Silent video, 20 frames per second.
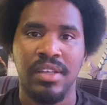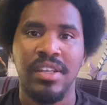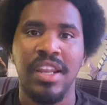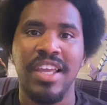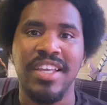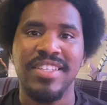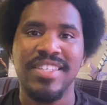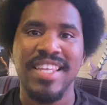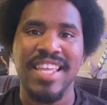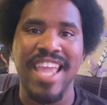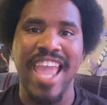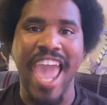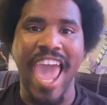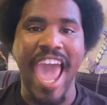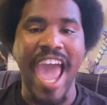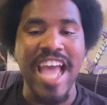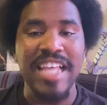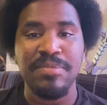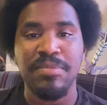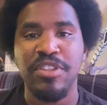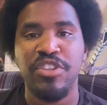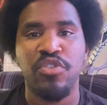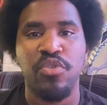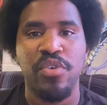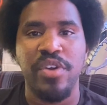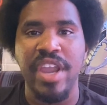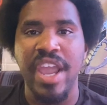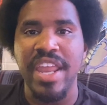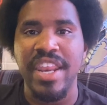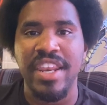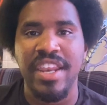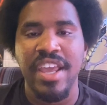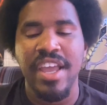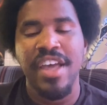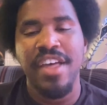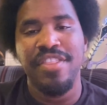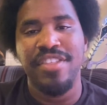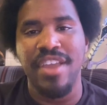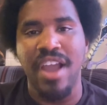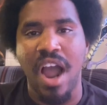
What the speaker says: Now you see, Azimuth created the